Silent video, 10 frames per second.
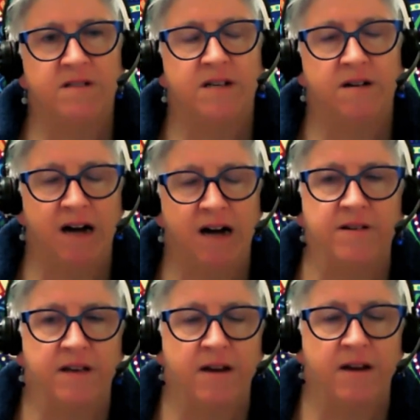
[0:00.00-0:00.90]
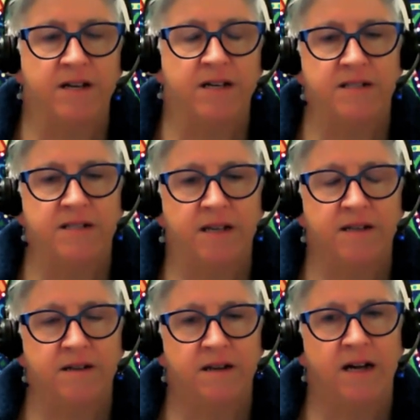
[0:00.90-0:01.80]
So other areas
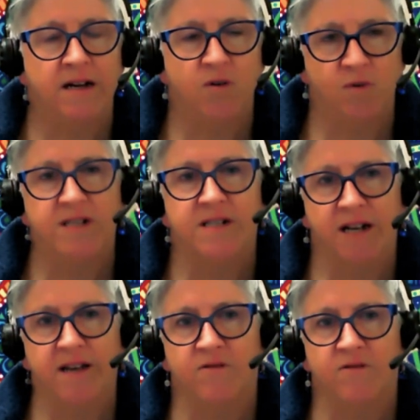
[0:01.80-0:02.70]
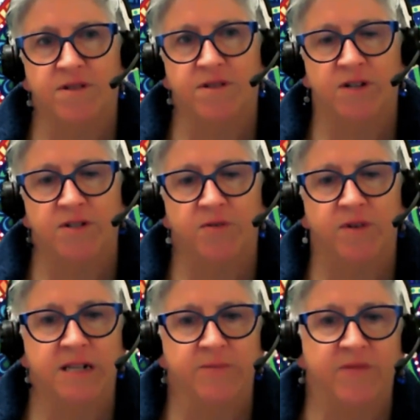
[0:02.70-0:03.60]
in Queensland are also
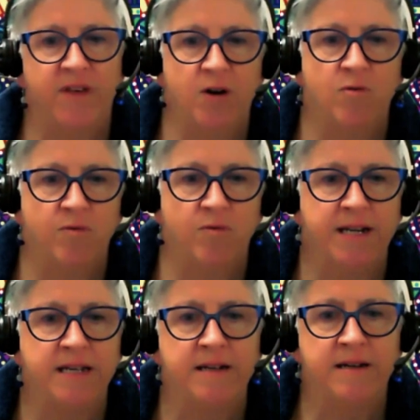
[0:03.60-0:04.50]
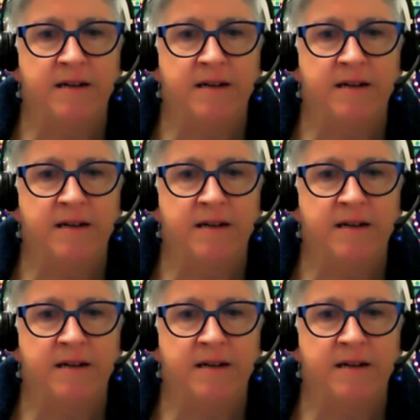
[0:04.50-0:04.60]
doing some of that already.